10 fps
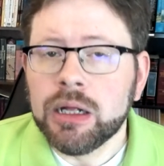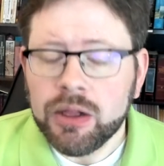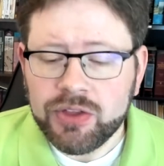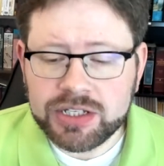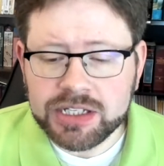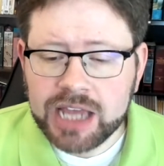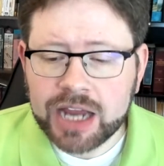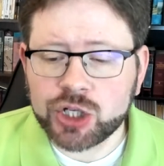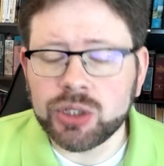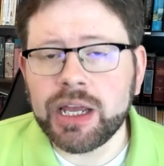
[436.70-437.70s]
This is
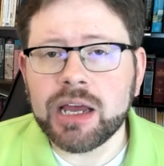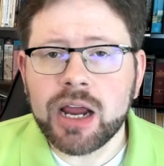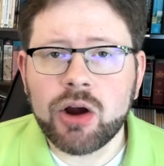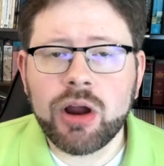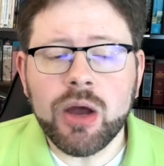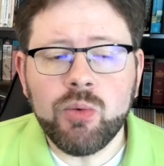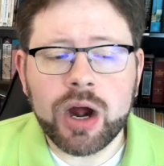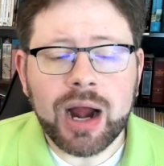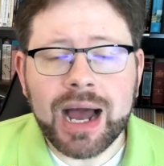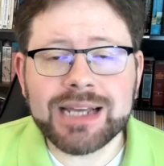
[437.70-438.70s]
actually an area
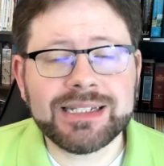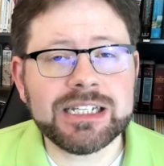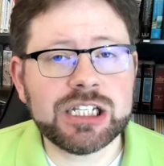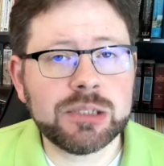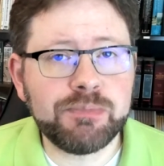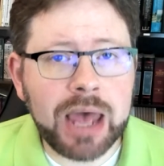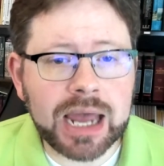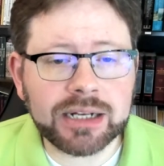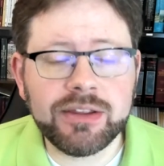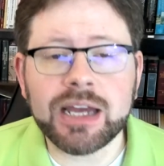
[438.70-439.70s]
where I
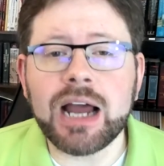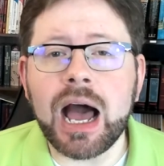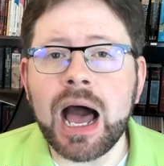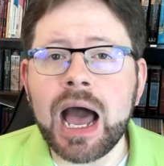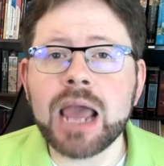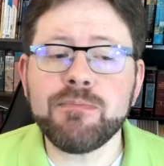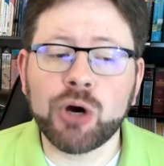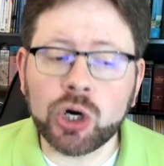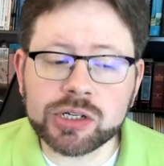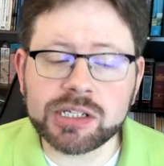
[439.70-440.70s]
suspect that I
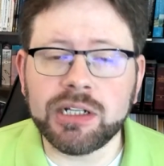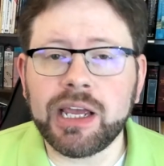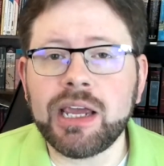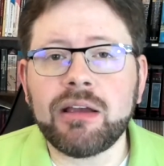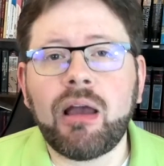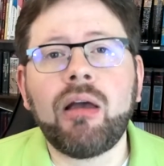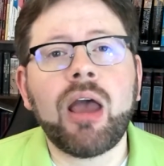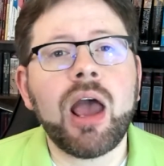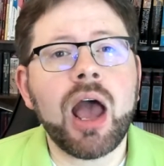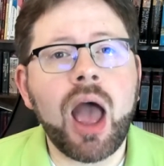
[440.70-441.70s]
personally
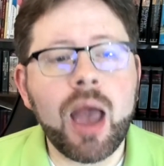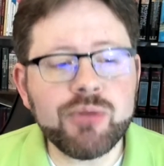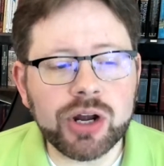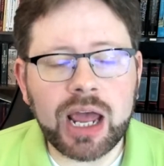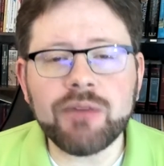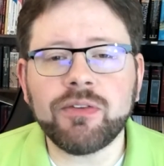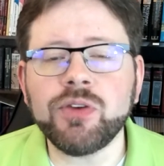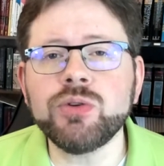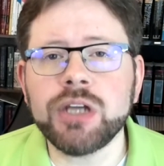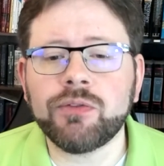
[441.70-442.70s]
i am going to have a
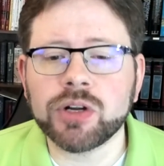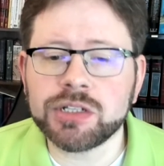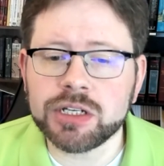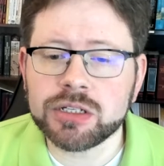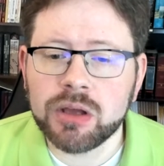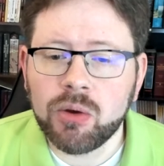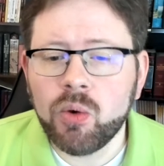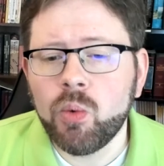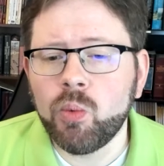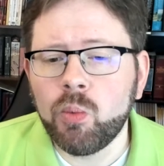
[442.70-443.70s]
few differences
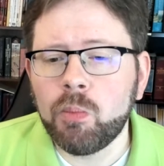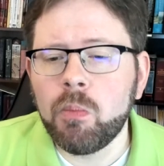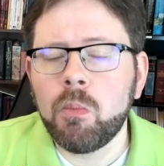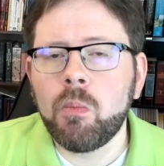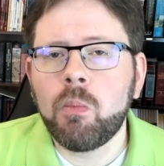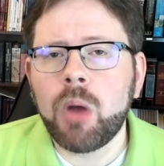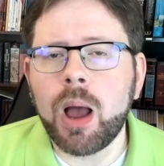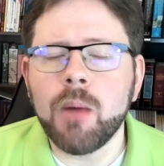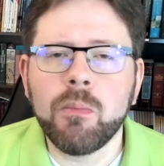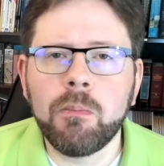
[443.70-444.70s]

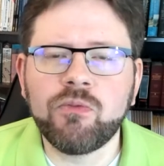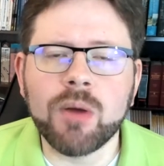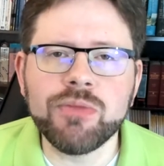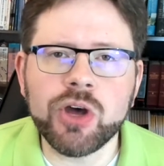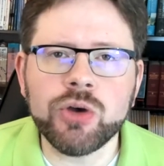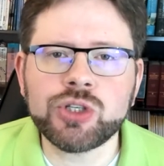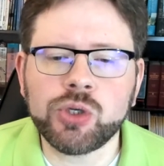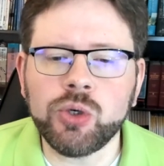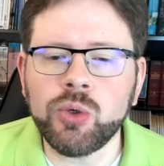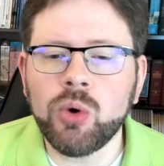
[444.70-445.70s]
from those
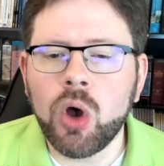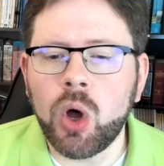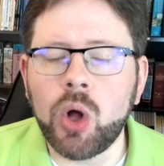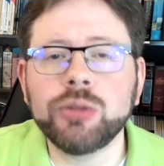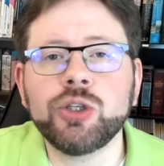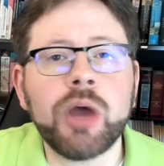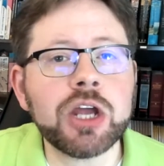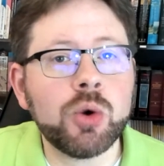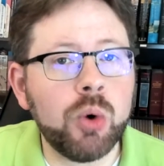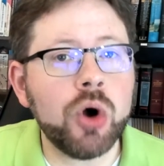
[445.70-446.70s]
who hold to a
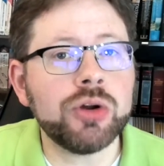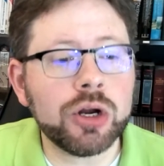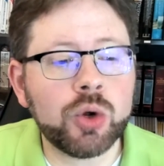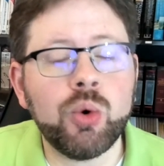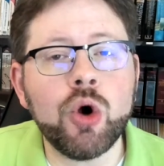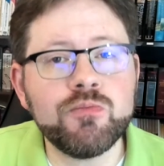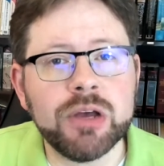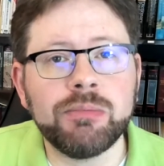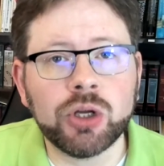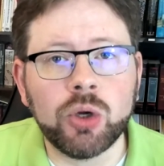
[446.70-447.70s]
quote unquote
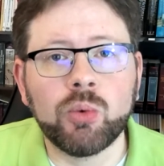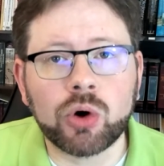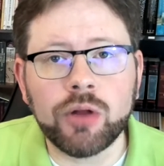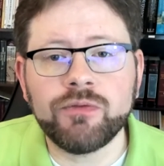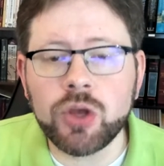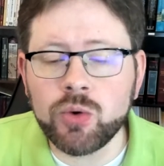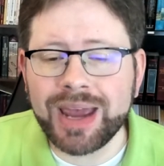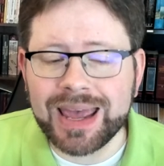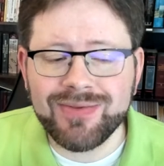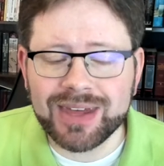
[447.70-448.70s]
biblical worldview
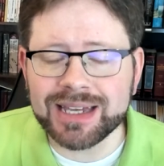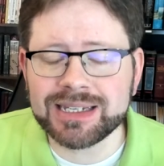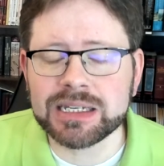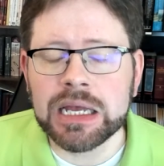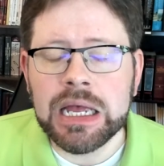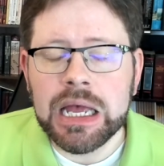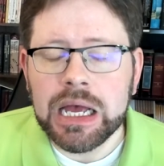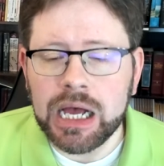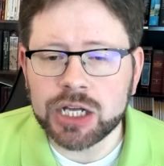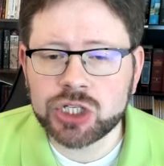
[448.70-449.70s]
in this
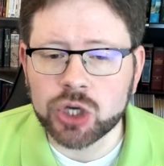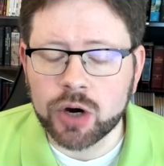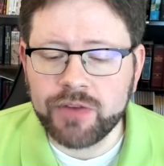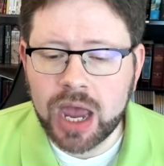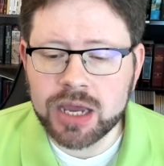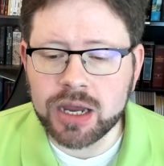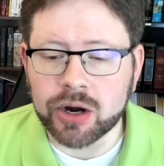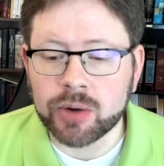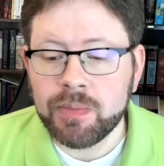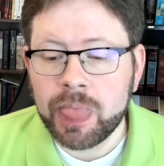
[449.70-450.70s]
uh, survey here.